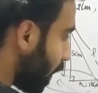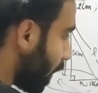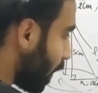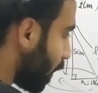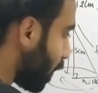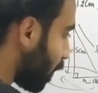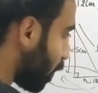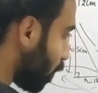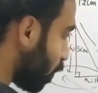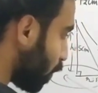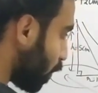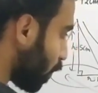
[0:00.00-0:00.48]

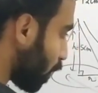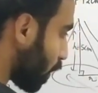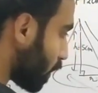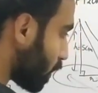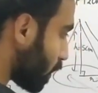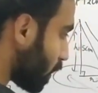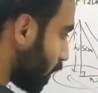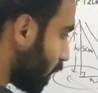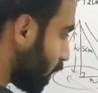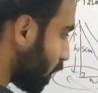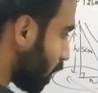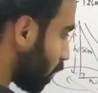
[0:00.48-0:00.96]
into, you
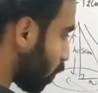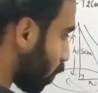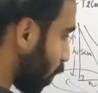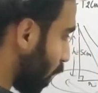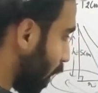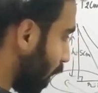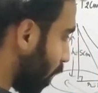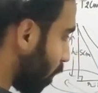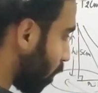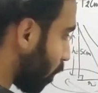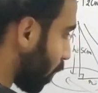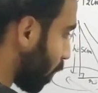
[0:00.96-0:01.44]
can see the
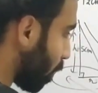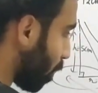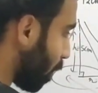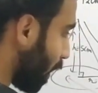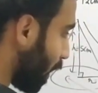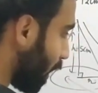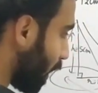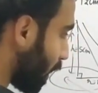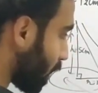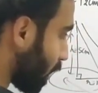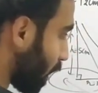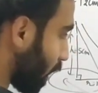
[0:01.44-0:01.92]
12
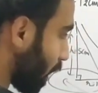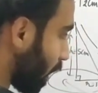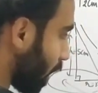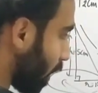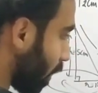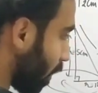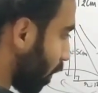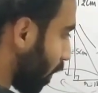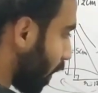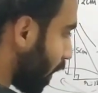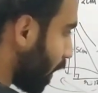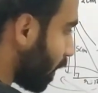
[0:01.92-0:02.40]
remaining thing
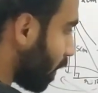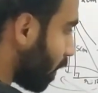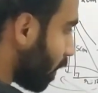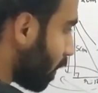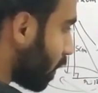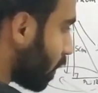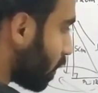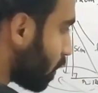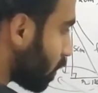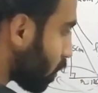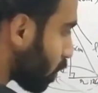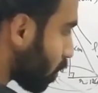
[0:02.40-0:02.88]
here, right?
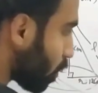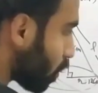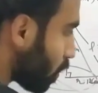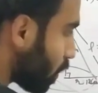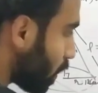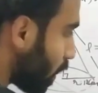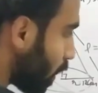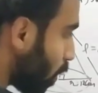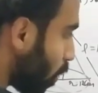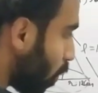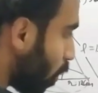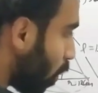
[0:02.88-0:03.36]
So
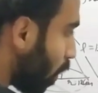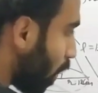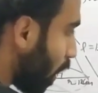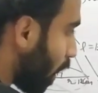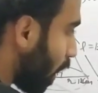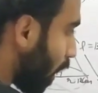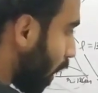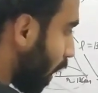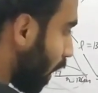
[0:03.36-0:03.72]
0